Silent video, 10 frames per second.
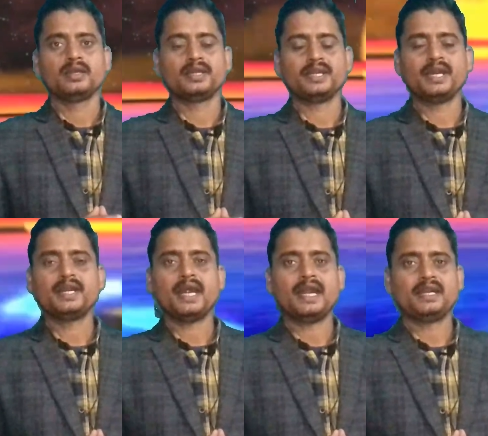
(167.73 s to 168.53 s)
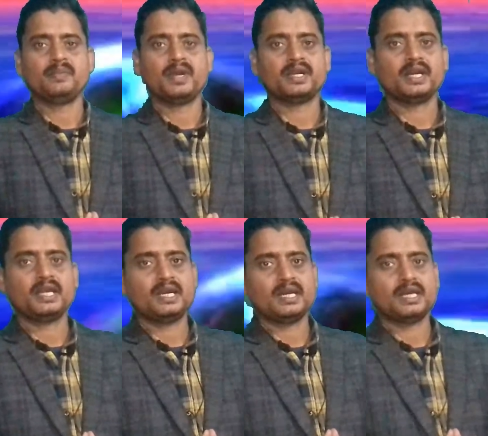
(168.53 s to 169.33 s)
create antimatter
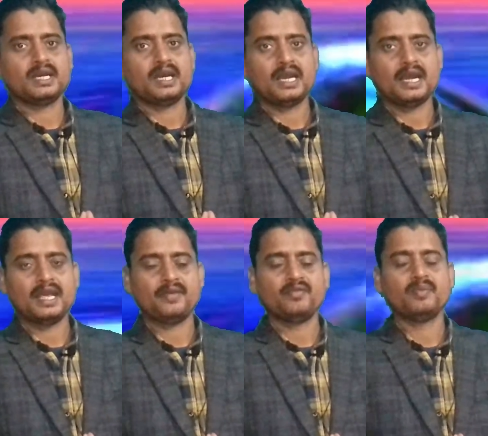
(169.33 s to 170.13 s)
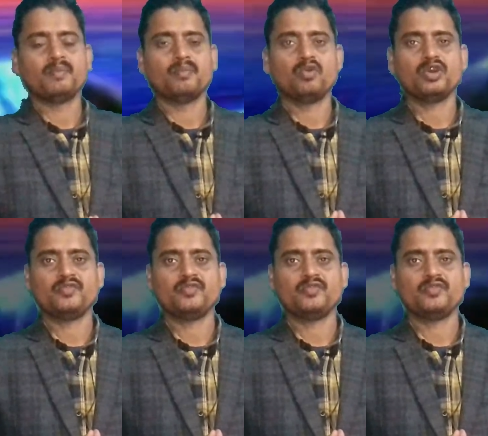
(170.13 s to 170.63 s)
in lab more